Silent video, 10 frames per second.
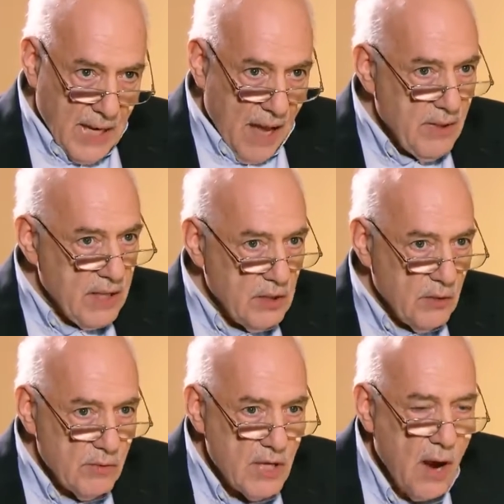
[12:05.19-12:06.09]
Now that
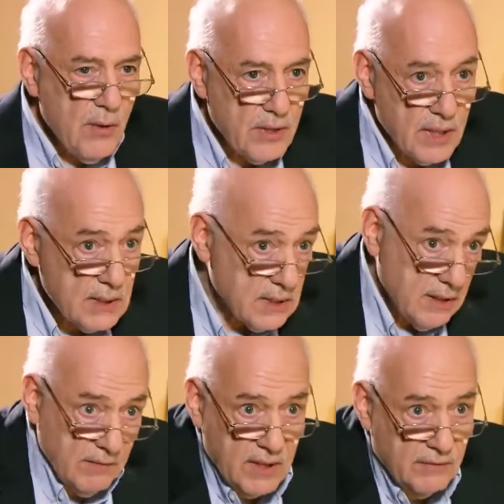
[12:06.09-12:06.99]
you know this,
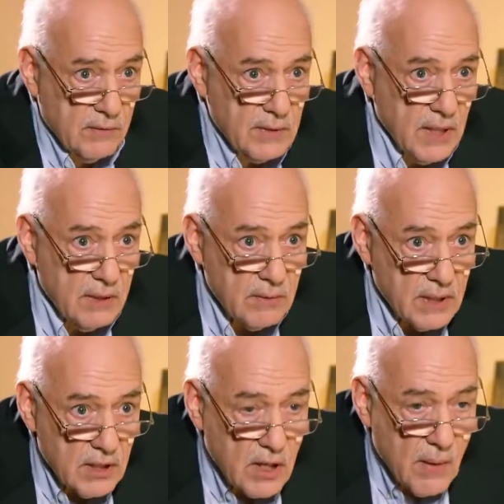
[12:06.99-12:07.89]
even if you say you
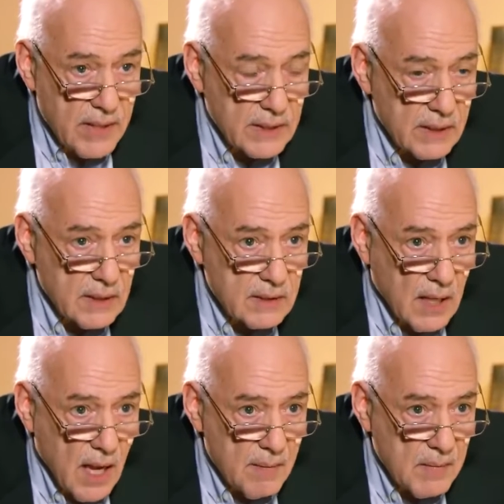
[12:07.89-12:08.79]
didn't know it at the
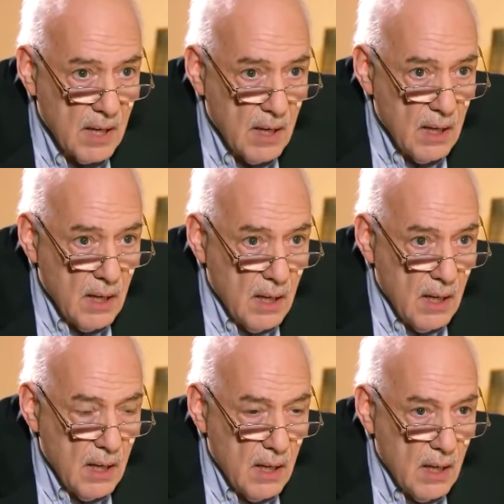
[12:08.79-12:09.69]
time,
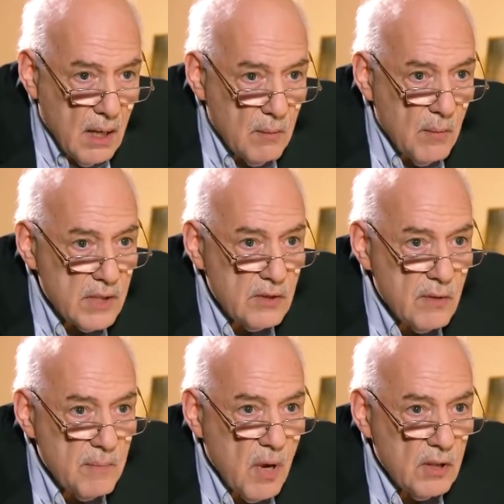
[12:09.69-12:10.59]
where's
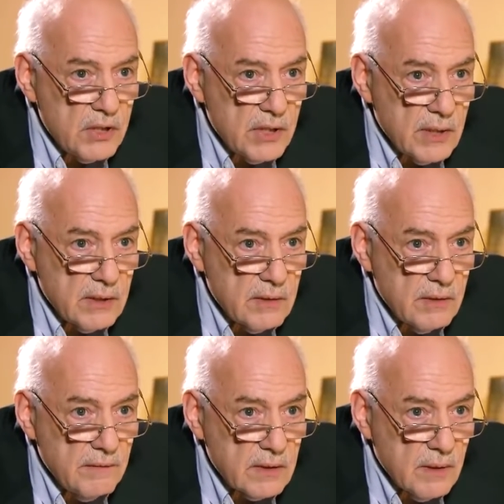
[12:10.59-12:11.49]
your apology
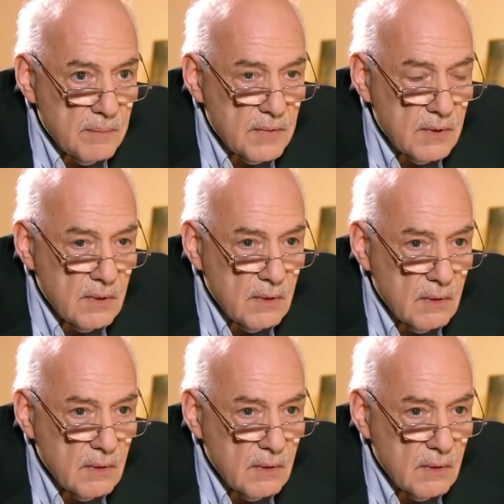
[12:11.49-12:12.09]
to the victims?